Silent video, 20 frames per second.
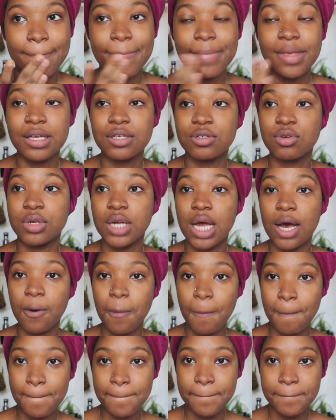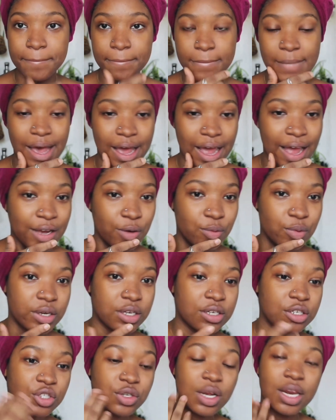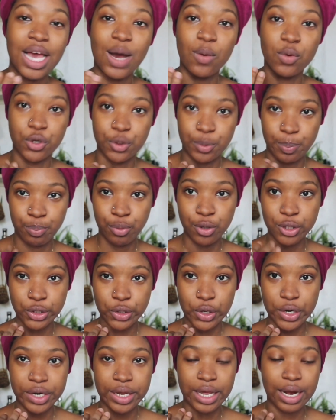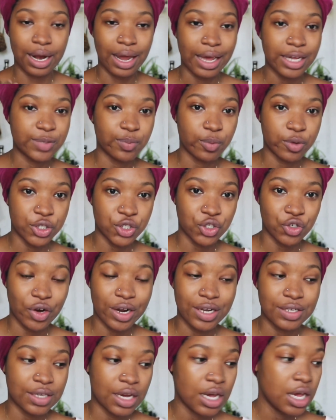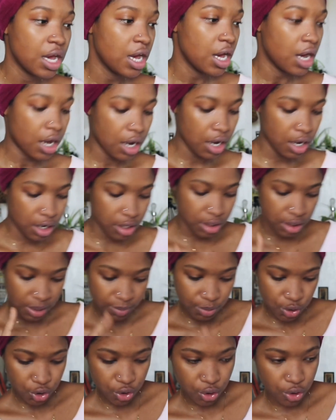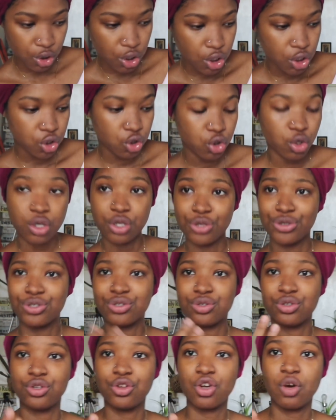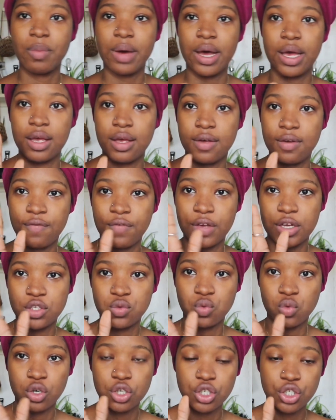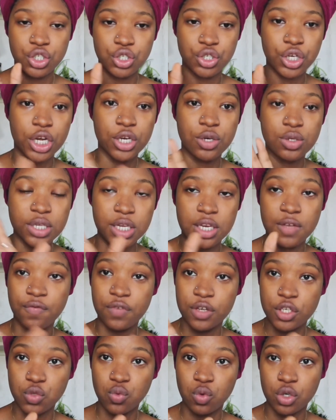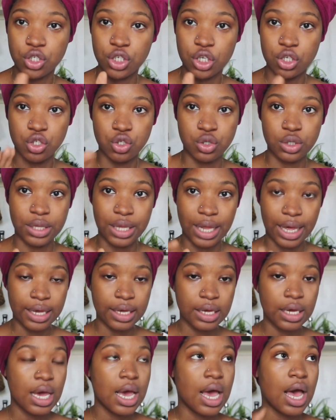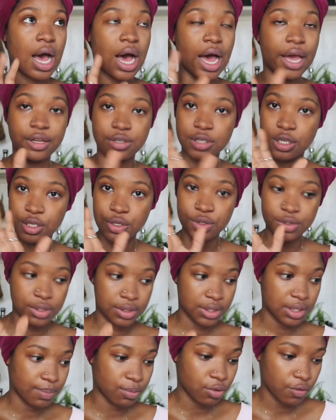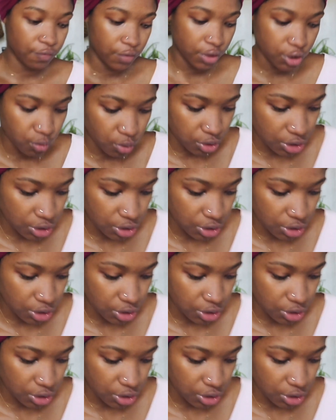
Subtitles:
So now, I would put on a light moisturizer. Let me show you. So you know my face wash. You can use any face wash that you like. I usually use the simple face wash.